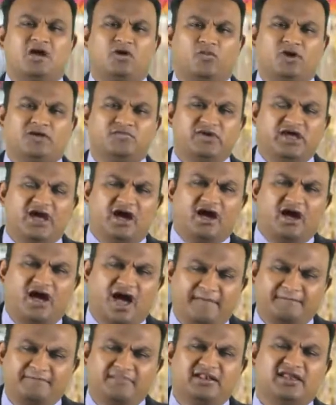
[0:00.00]
When we are
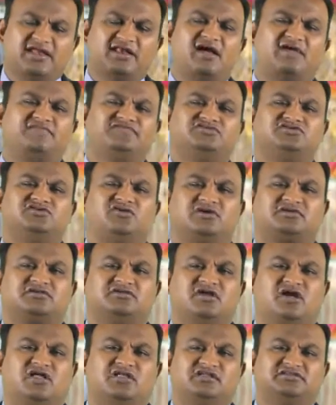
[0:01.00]
humble enough to
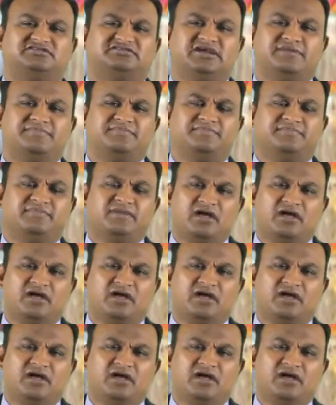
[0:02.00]
acknowledge Him,